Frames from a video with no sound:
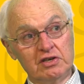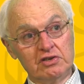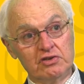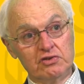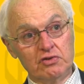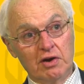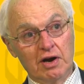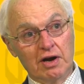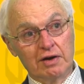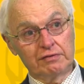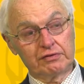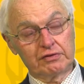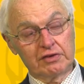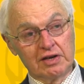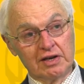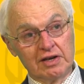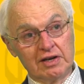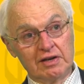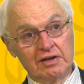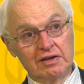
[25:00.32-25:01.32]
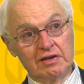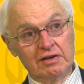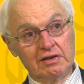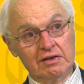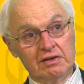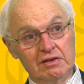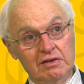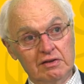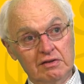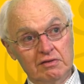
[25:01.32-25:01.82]
drafting
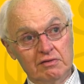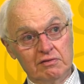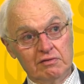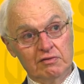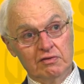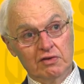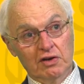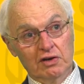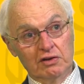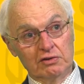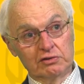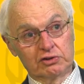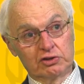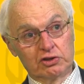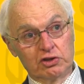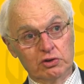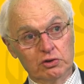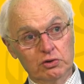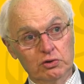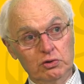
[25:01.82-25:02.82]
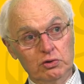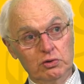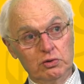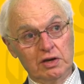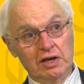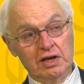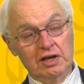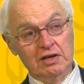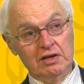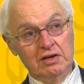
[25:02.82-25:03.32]
Vol 2
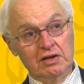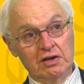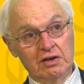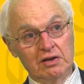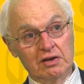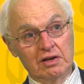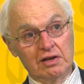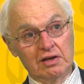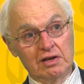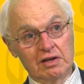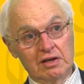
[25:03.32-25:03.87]
in